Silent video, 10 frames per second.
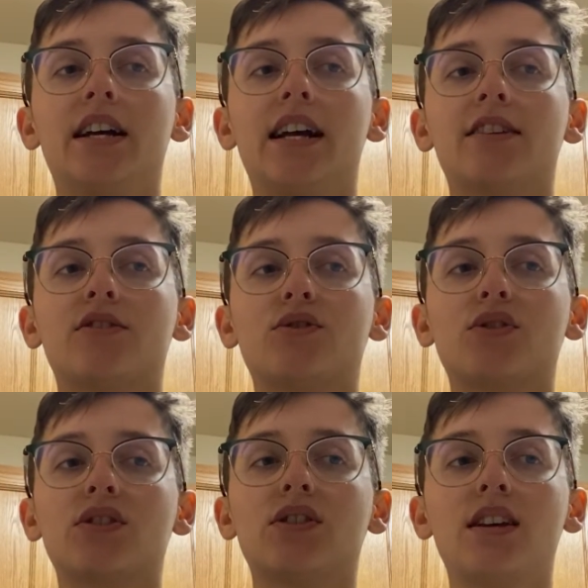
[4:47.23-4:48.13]
it's
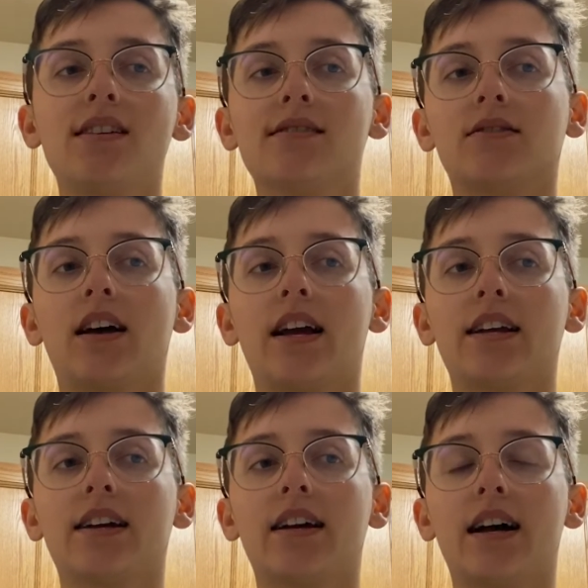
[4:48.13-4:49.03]
just these,
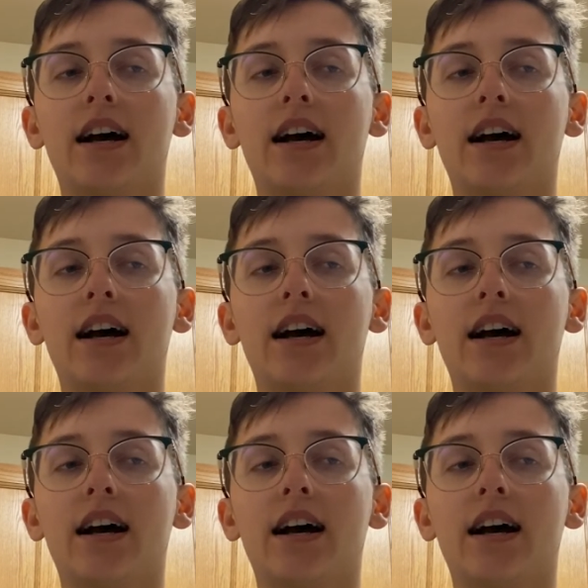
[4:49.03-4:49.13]
like,